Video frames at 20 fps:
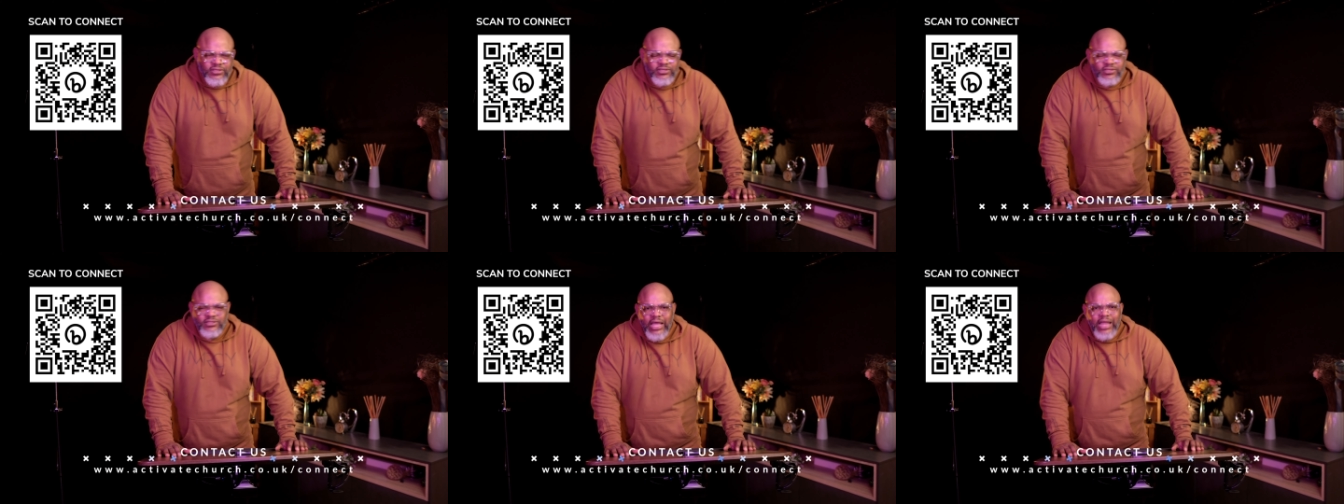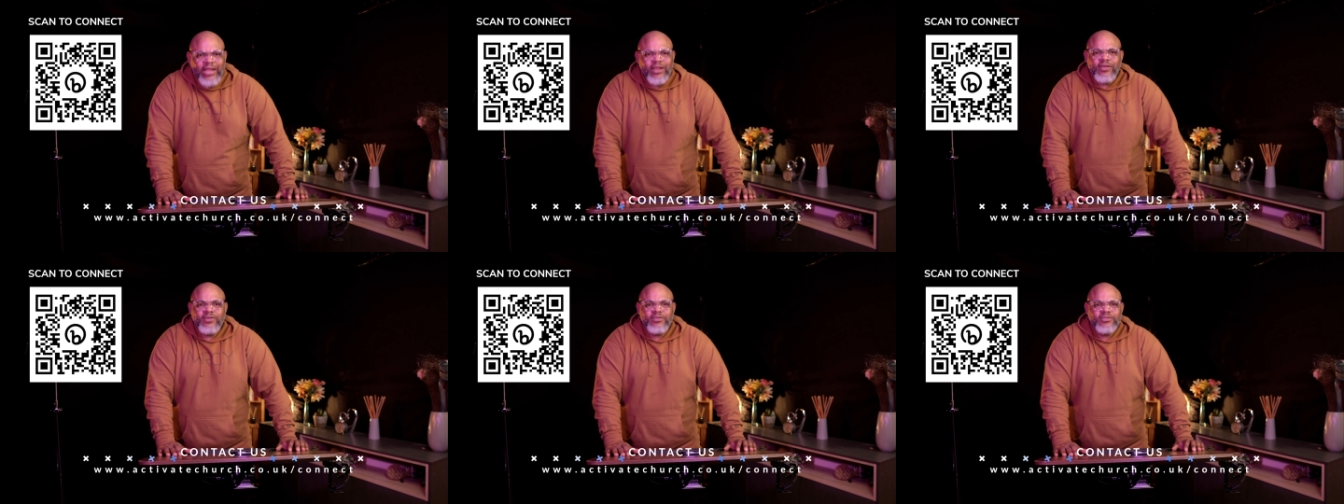
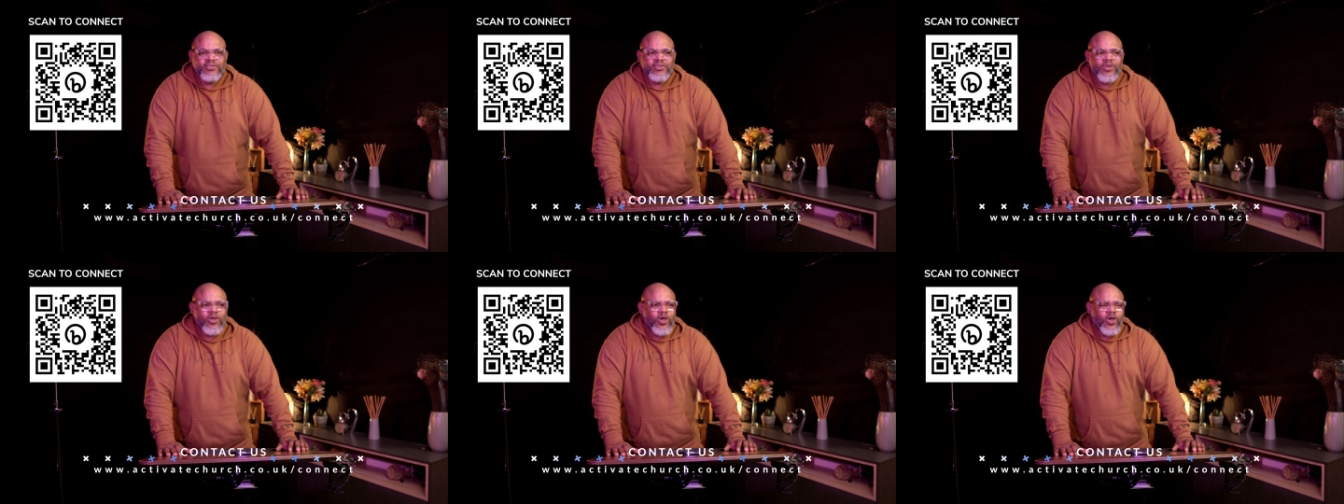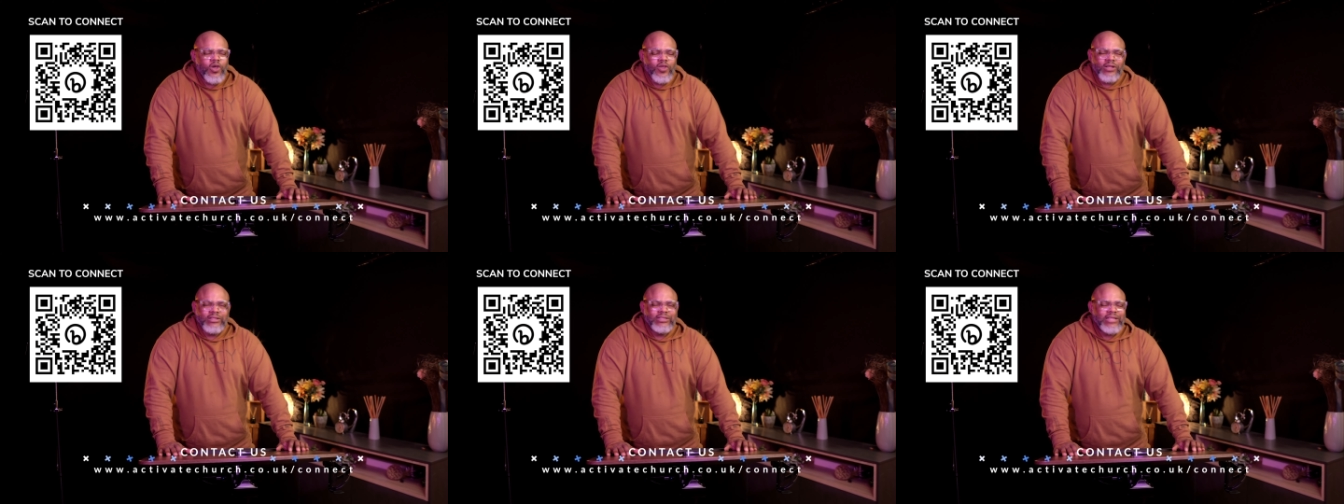send us
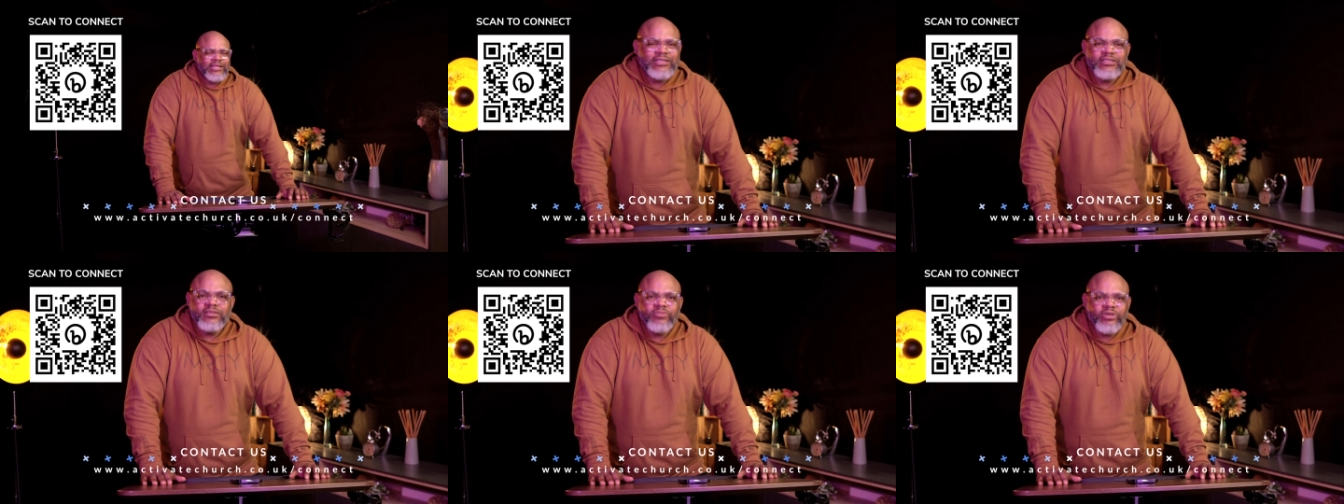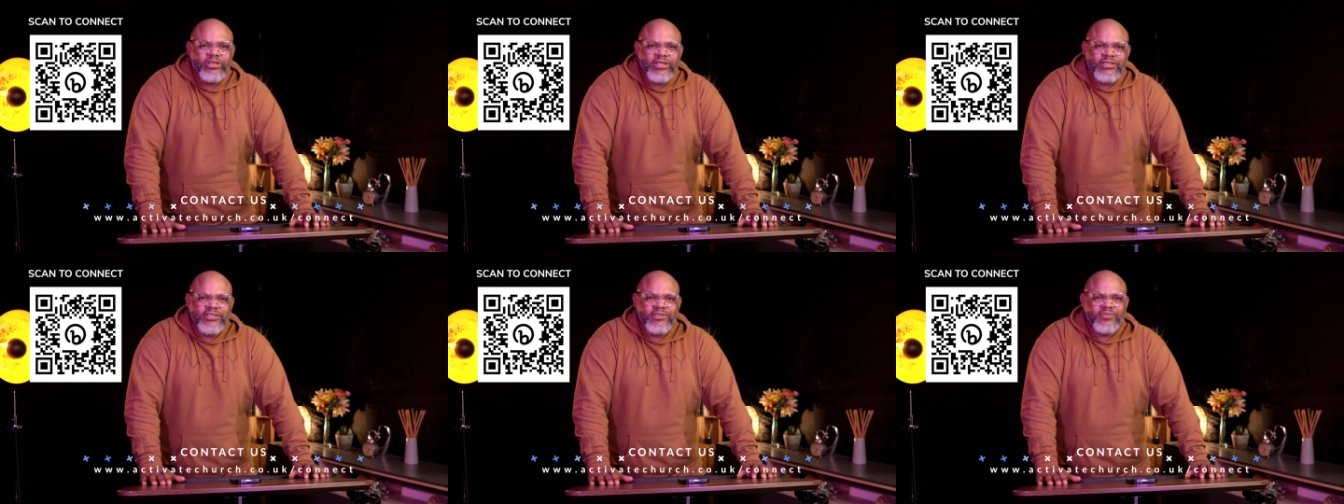your
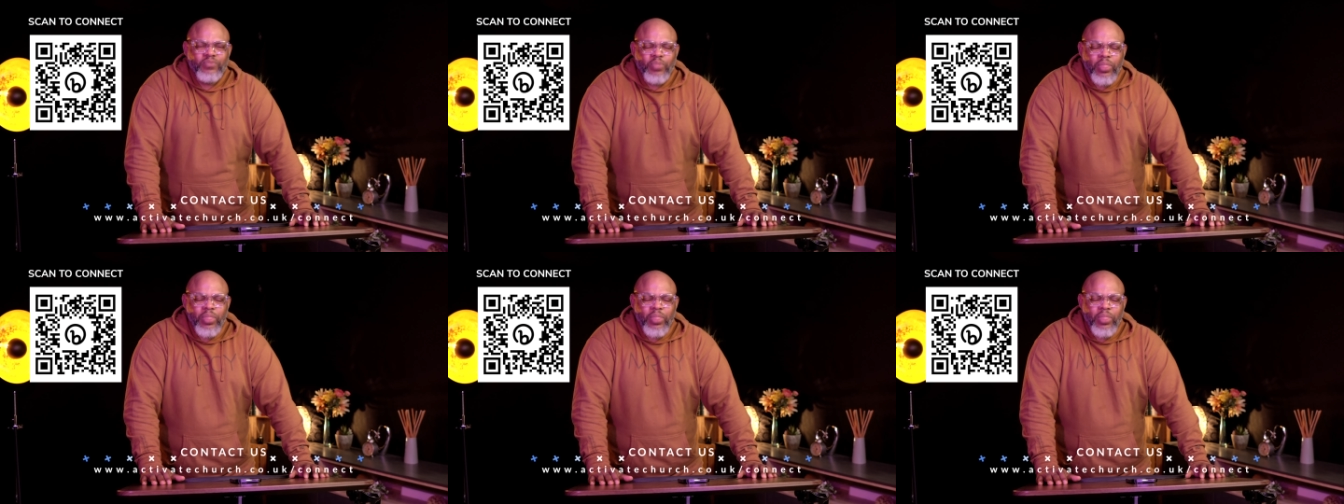testimonies.